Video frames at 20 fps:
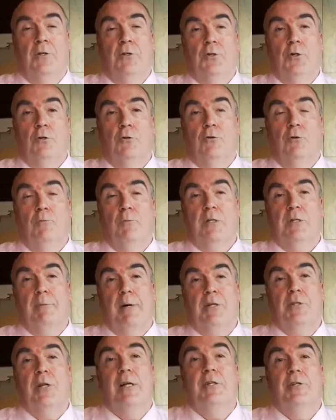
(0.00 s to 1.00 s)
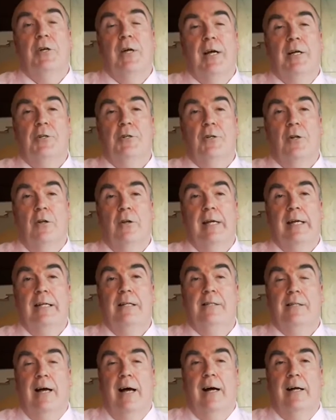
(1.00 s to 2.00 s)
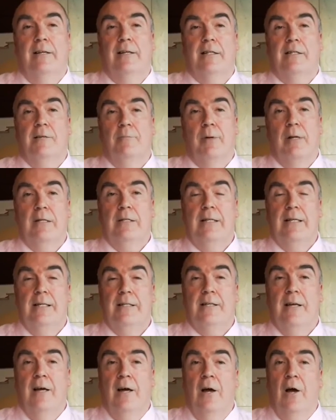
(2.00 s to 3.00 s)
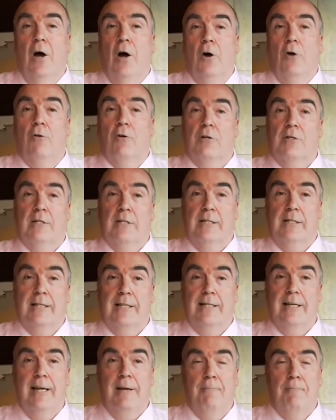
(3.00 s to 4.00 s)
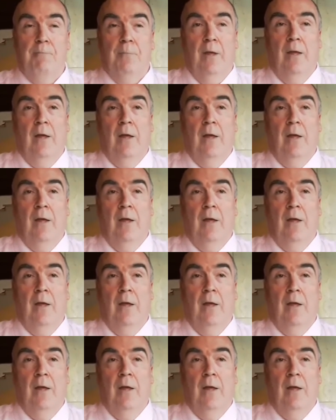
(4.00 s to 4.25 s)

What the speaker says: children with special educational needs and disabilities across the city.